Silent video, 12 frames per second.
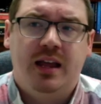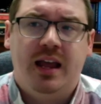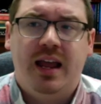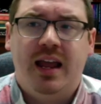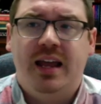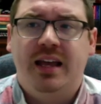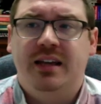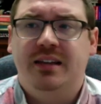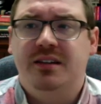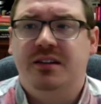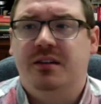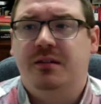
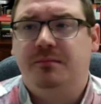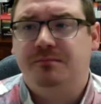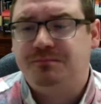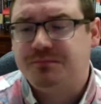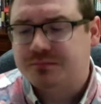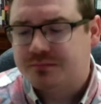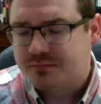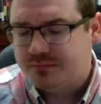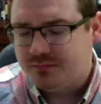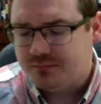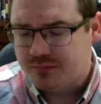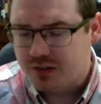And
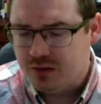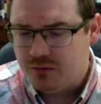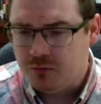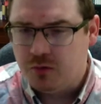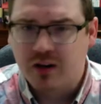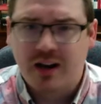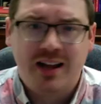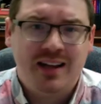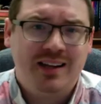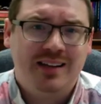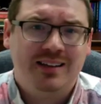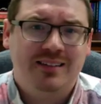what
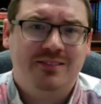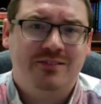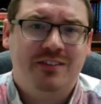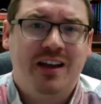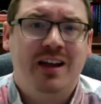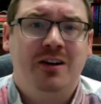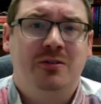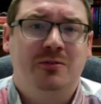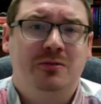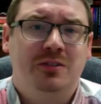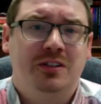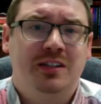I
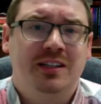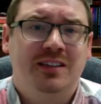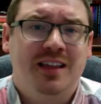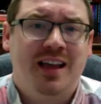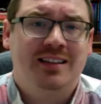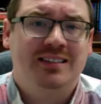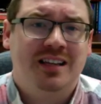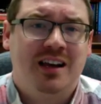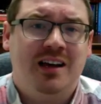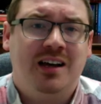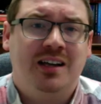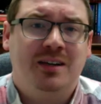found in that
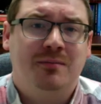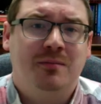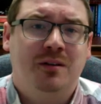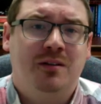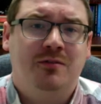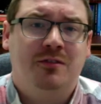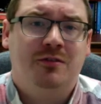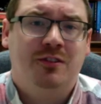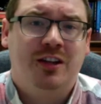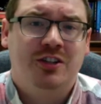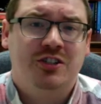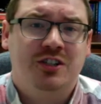time of
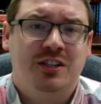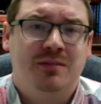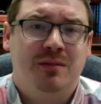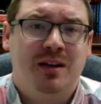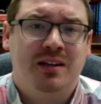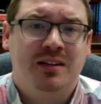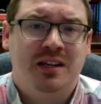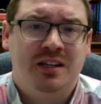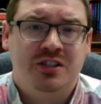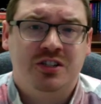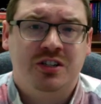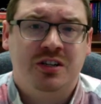reflection and
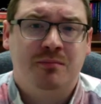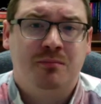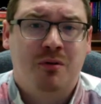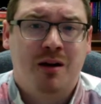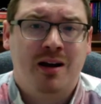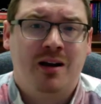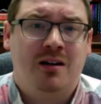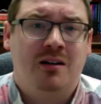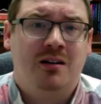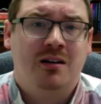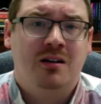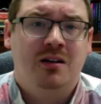meditation and prayer
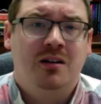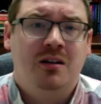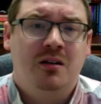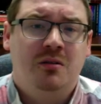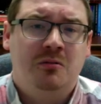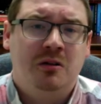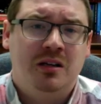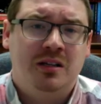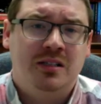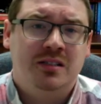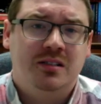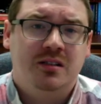
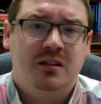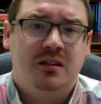was